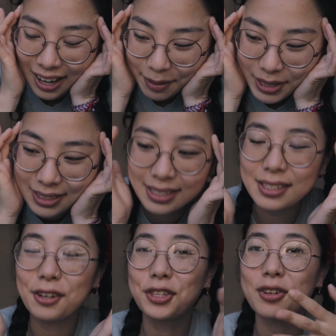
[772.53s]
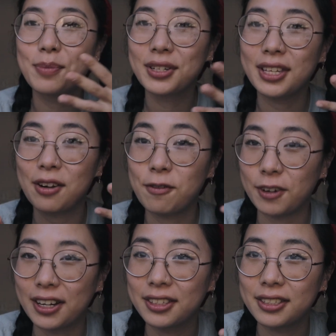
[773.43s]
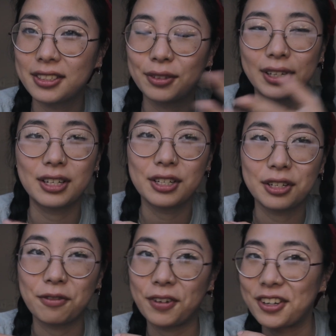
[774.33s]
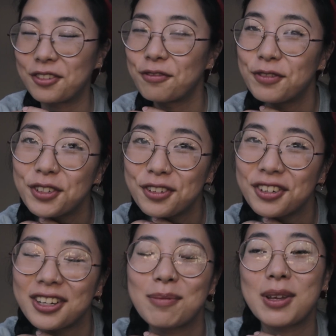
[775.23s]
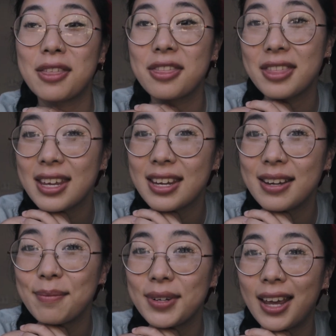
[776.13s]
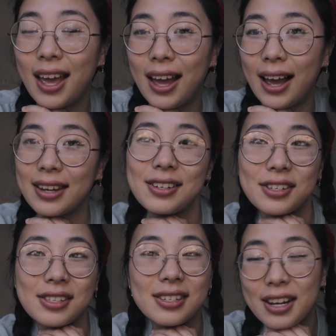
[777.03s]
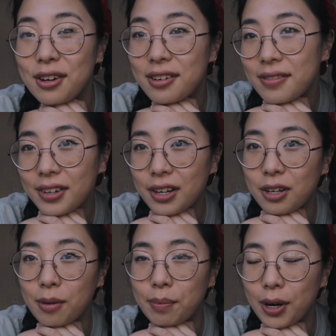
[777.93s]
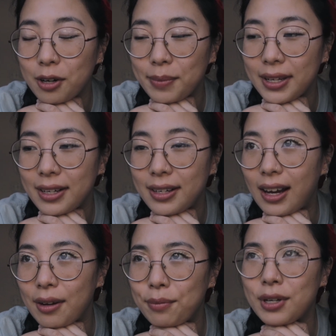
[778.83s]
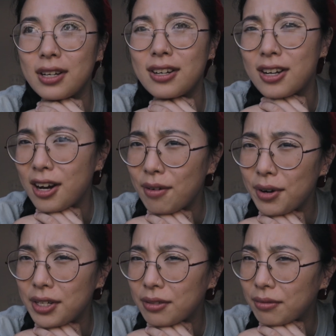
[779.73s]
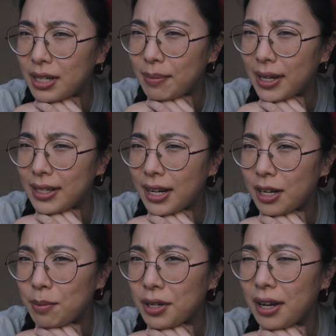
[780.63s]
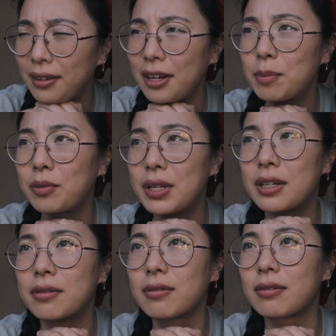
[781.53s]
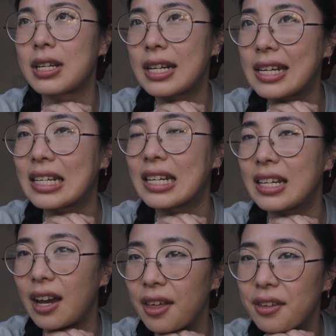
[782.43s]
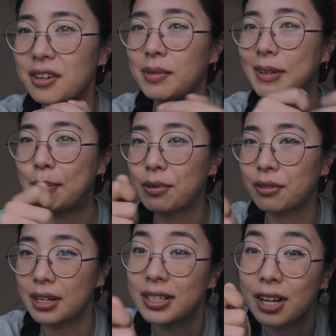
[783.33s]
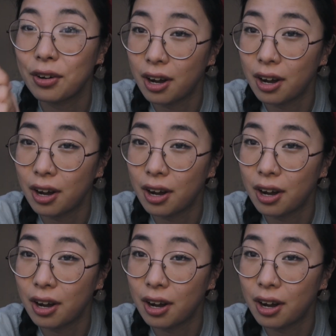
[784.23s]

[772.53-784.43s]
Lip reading: I mean, this is also a book set in France, so I could cook French food, it could be themed, I could just stay over at her apartment. I would not want to read my entire book out loud, but we could read it together, maybe print out